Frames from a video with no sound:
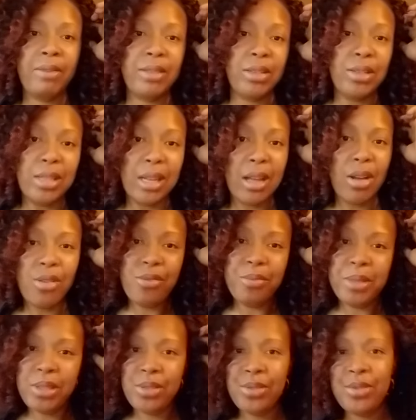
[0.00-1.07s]
to succumb
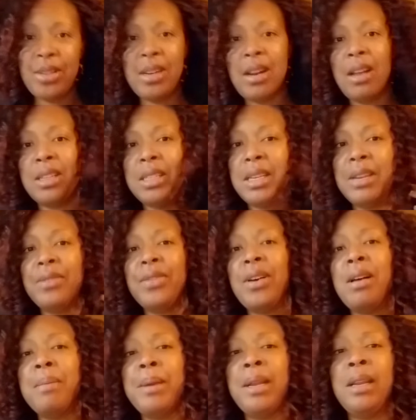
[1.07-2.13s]
to the nausea and
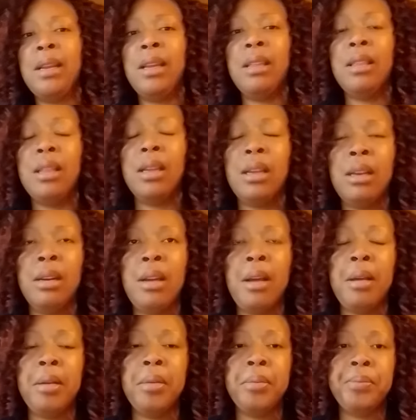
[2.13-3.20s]
vomiting. And
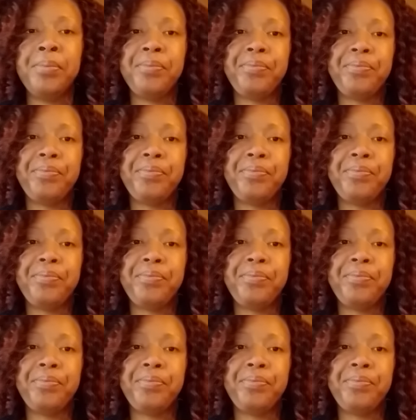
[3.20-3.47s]
then